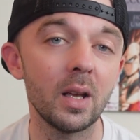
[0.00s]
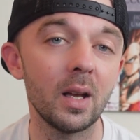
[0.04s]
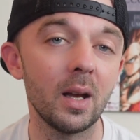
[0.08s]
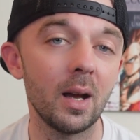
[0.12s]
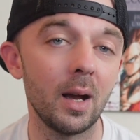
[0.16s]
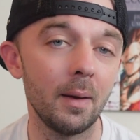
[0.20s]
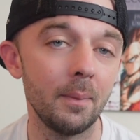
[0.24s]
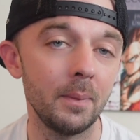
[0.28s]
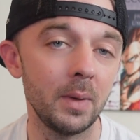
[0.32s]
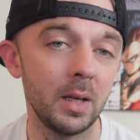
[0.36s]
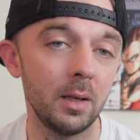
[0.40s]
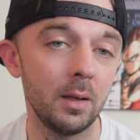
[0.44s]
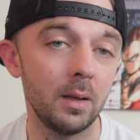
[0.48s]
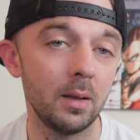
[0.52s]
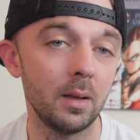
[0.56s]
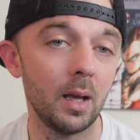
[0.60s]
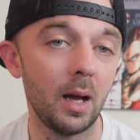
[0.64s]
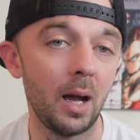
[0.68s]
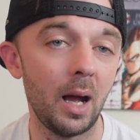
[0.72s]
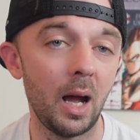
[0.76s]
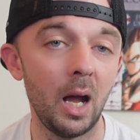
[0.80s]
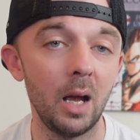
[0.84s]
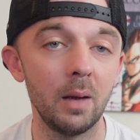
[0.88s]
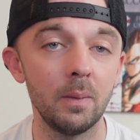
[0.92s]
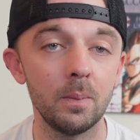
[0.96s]
I mean,
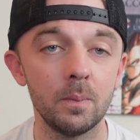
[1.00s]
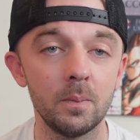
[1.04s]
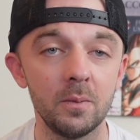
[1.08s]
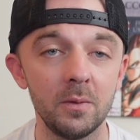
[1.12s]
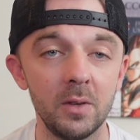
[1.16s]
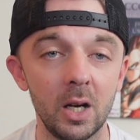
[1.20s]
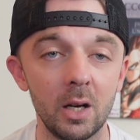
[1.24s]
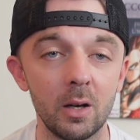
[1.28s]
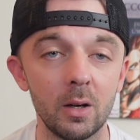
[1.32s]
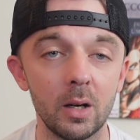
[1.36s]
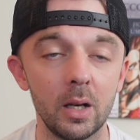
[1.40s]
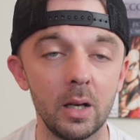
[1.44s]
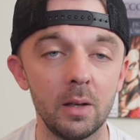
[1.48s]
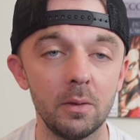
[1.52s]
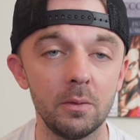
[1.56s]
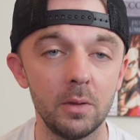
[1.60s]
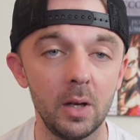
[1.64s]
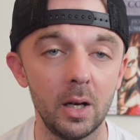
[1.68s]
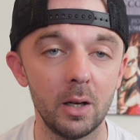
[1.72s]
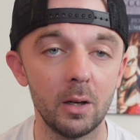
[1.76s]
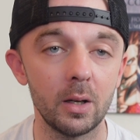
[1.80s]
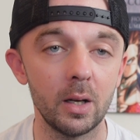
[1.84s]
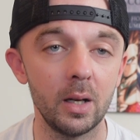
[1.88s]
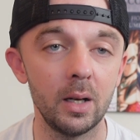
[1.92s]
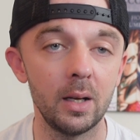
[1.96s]
I'm very,
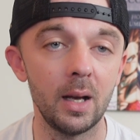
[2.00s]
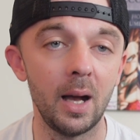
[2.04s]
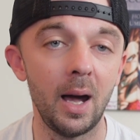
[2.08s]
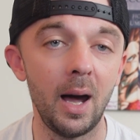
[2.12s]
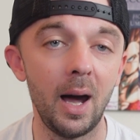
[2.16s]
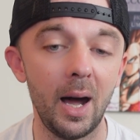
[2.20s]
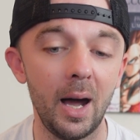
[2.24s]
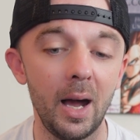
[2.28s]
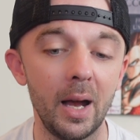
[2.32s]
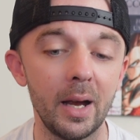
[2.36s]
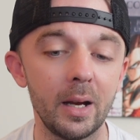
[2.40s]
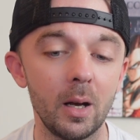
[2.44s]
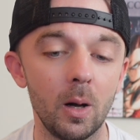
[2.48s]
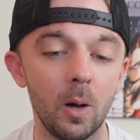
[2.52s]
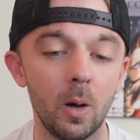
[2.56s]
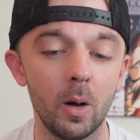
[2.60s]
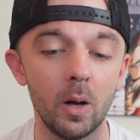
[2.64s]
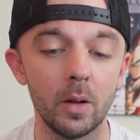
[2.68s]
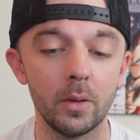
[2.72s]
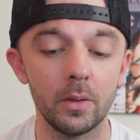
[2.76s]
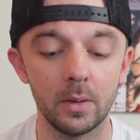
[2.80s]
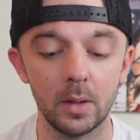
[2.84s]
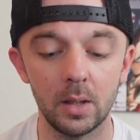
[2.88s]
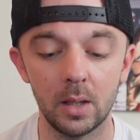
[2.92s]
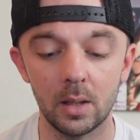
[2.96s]
very high
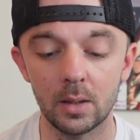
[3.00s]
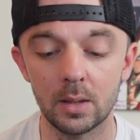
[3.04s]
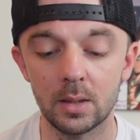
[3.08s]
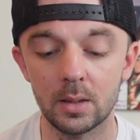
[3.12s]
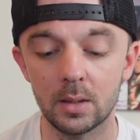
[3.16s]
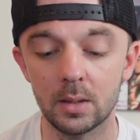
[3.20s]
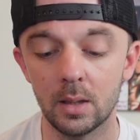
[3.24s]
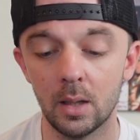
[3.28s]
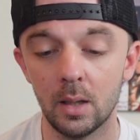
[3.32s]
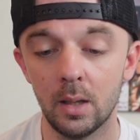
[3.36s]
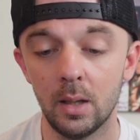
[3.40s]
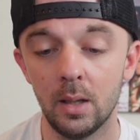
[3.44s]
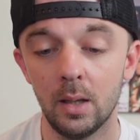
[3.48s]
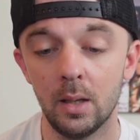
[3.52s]
on this